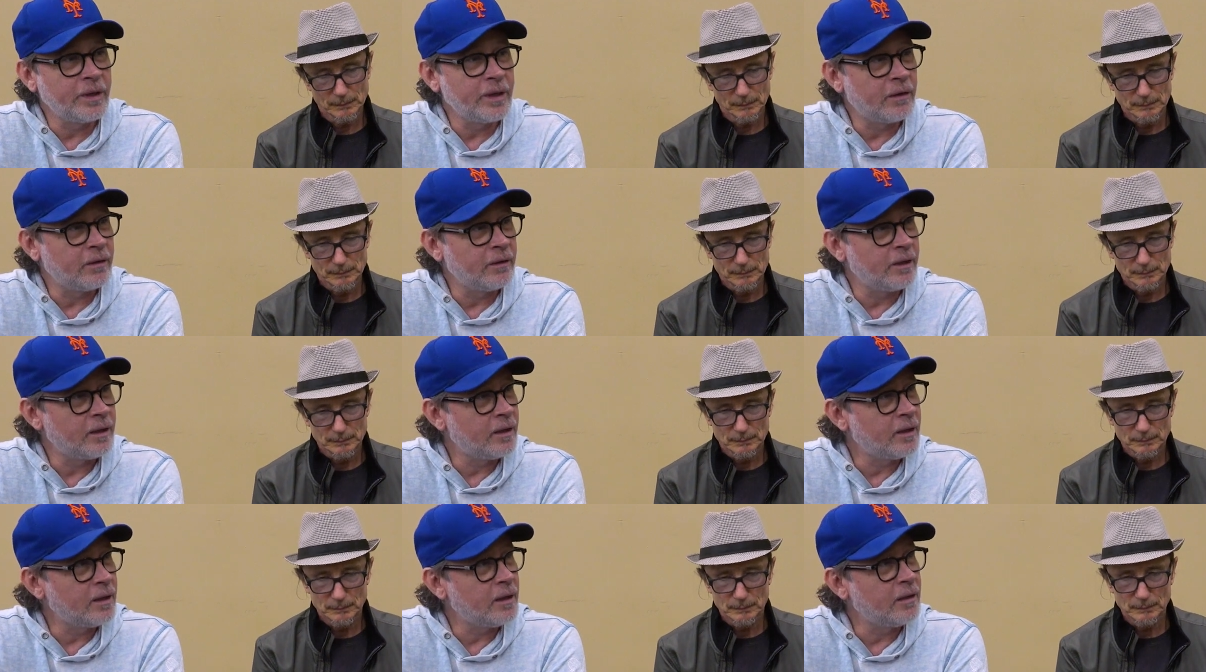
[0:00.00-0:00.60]
Speaker 1: we are
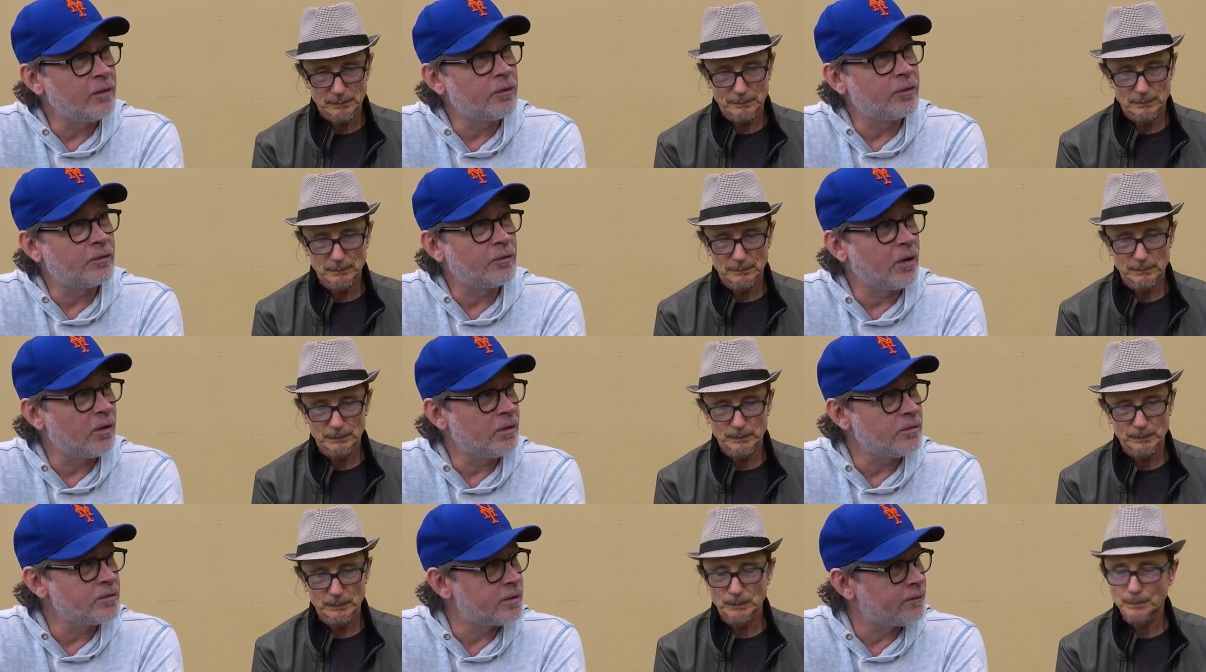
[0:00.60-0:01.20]
in the
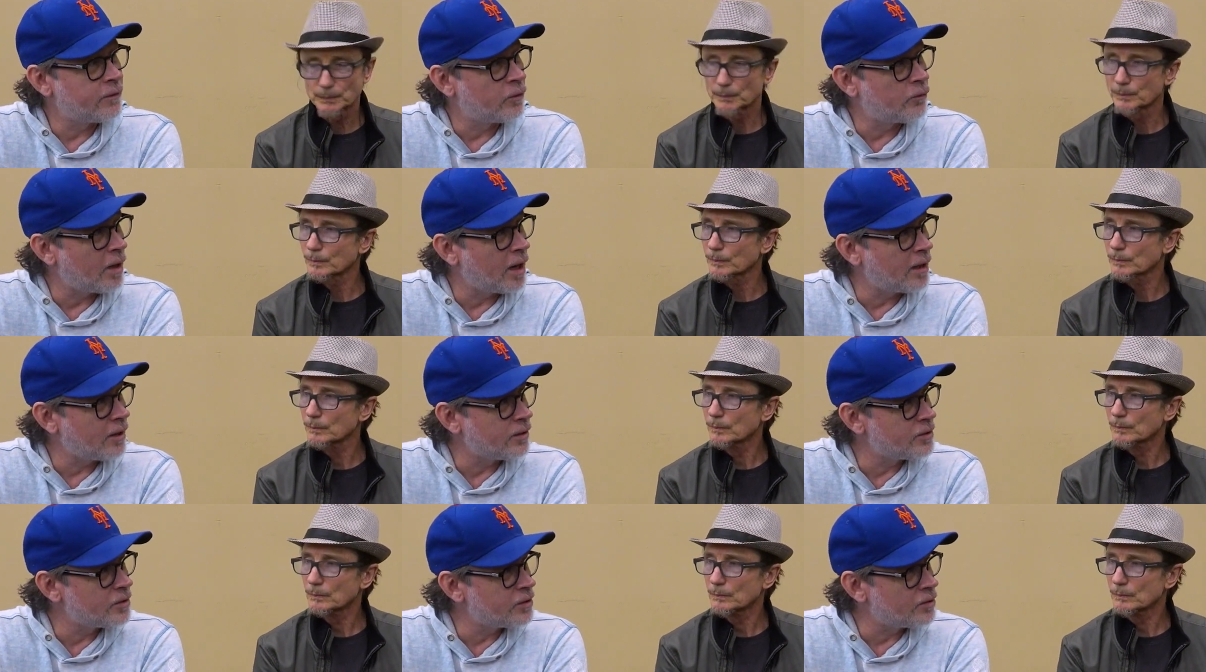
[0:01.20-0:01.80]
throes of a
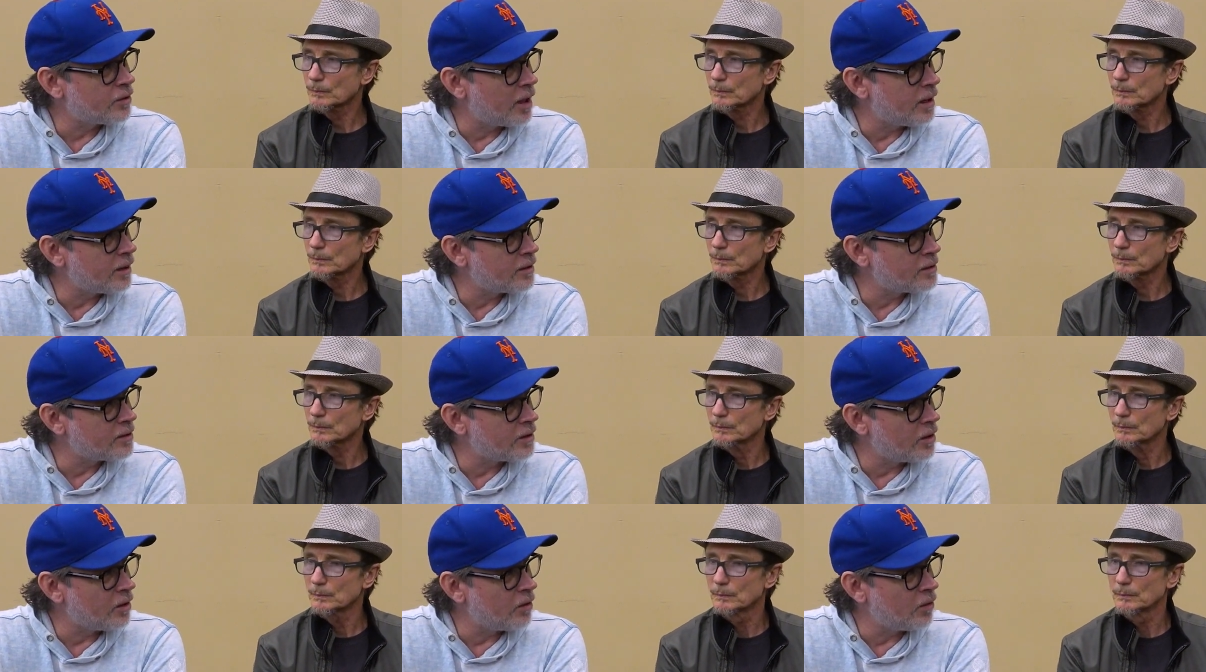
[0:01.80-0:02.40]
writer's
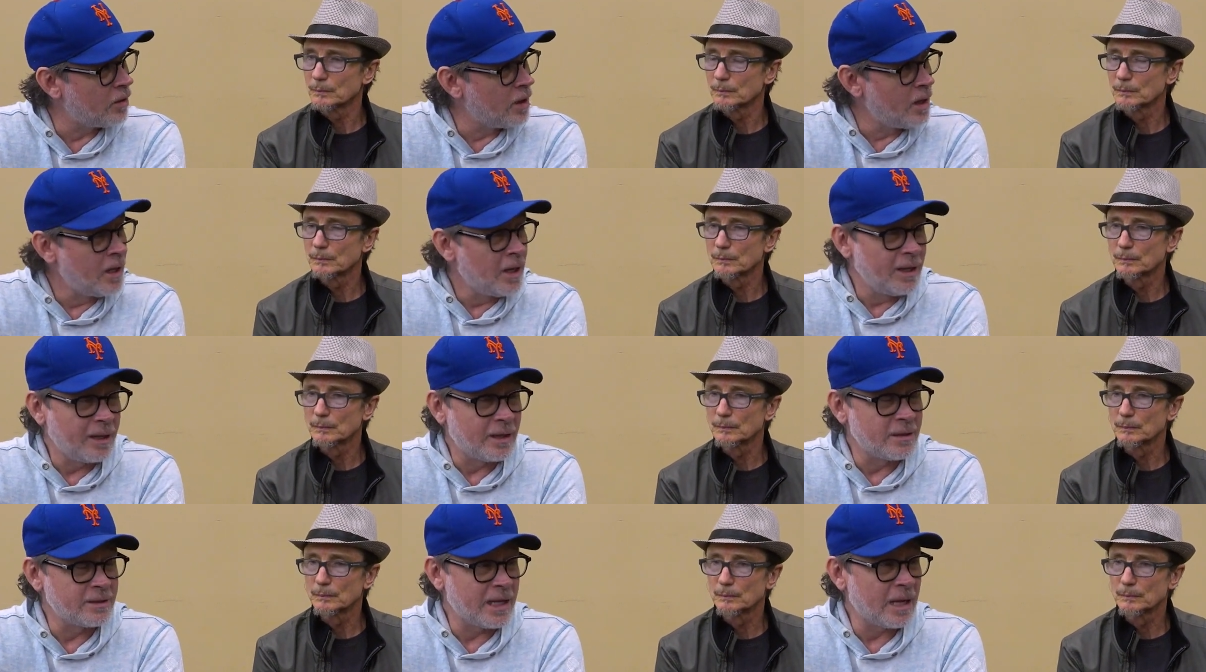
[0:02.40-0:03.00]
strike. So
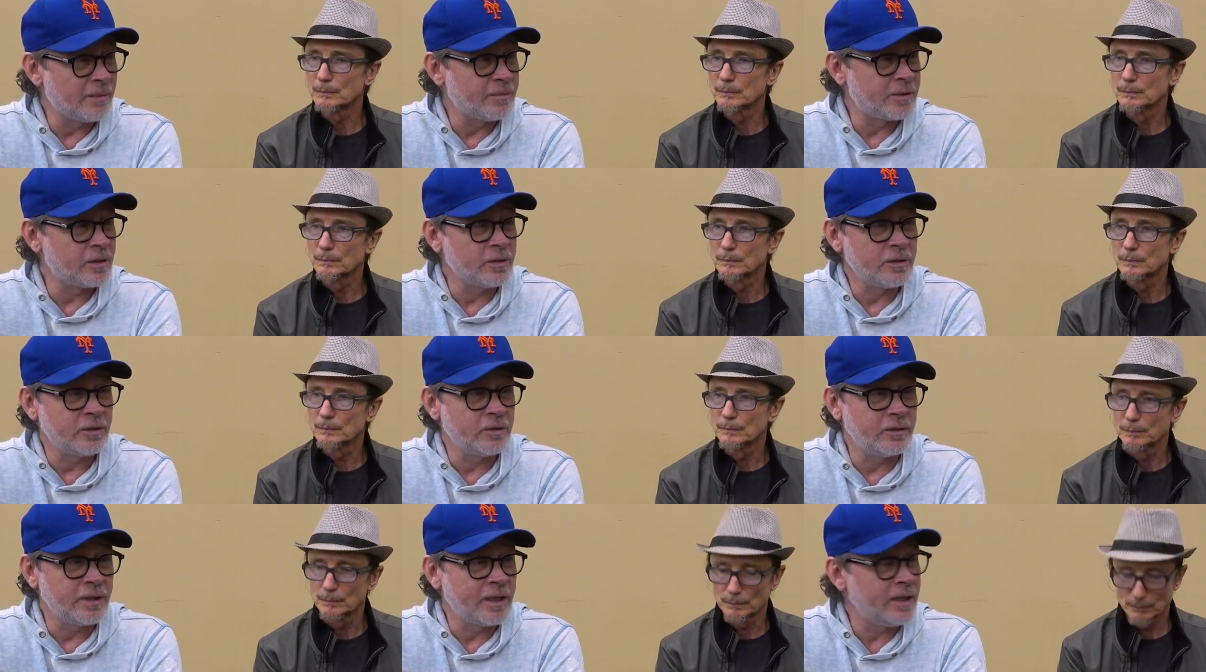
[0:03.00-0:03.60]
there's
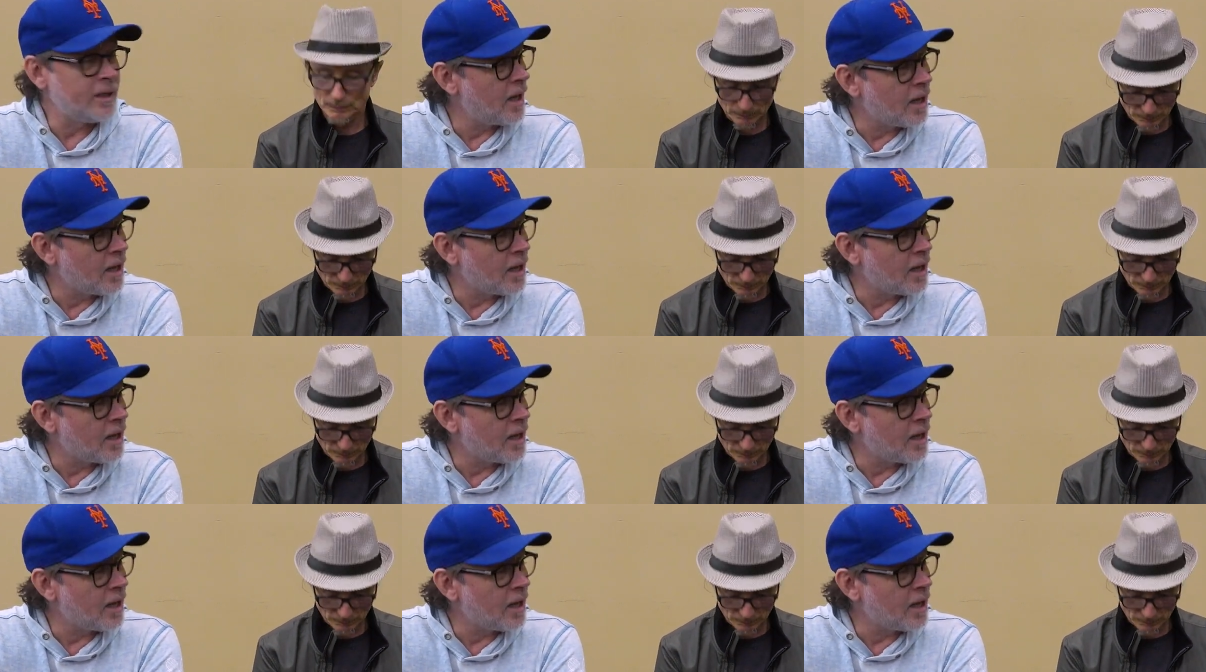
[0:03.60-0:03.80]
absolutely